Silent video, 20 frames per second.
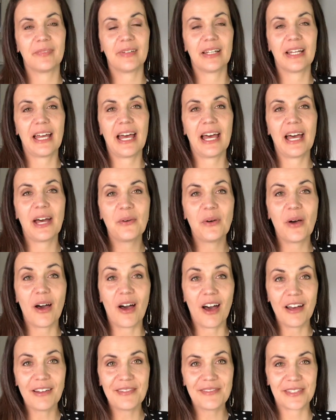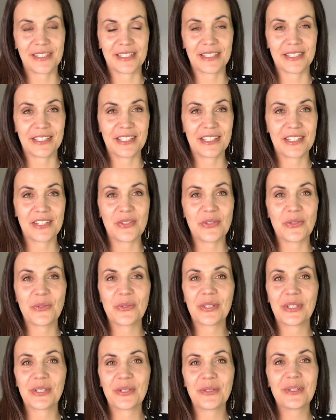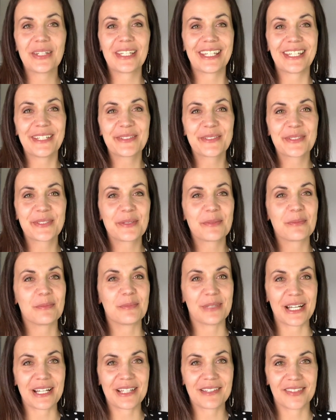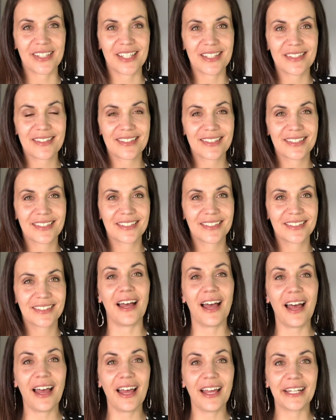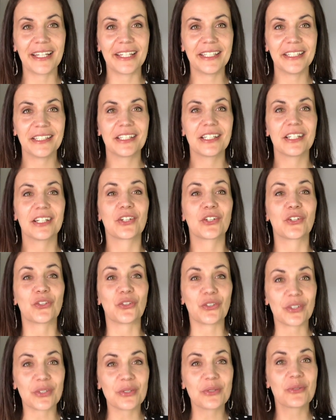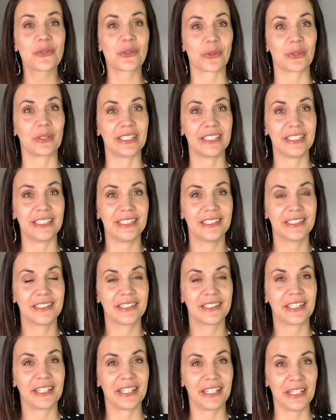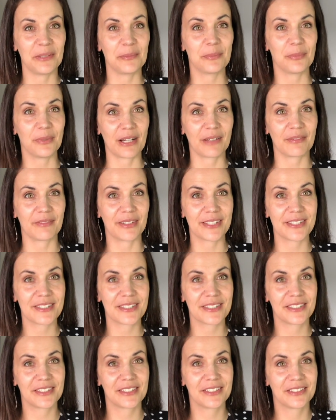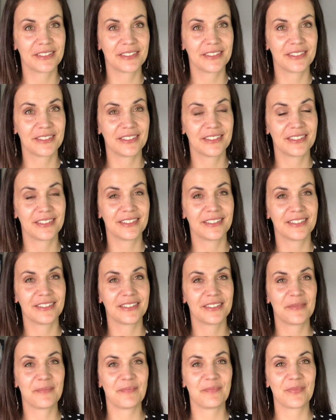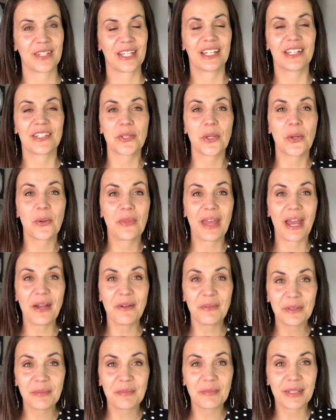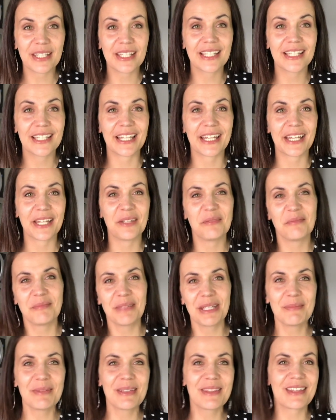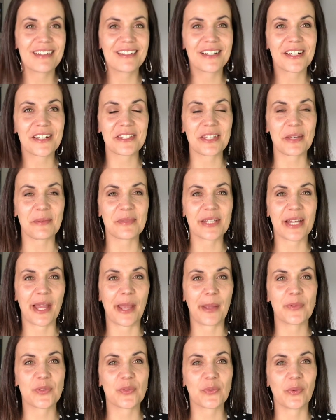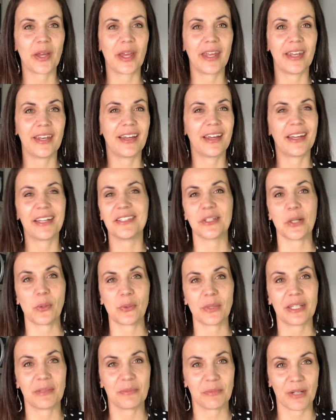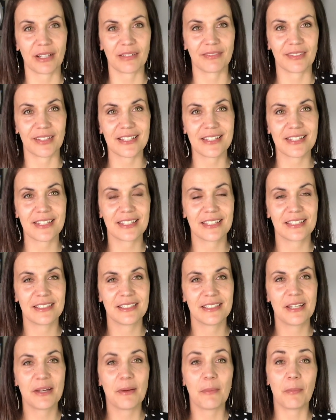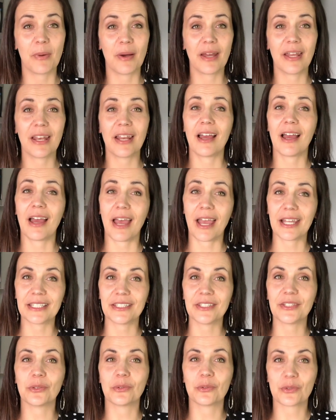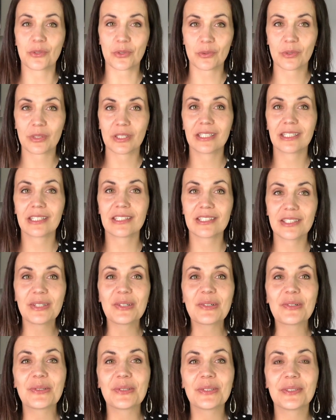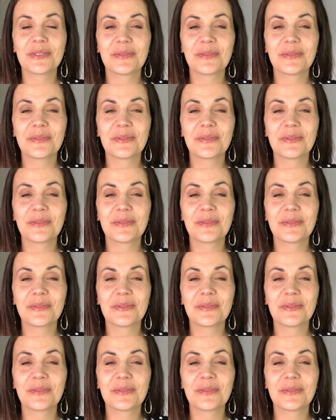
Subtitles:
How often do you eat breakfast? I usually eat breakfast. So that would mean that maybe there are some times when I don't eat breakfast, but I usually do.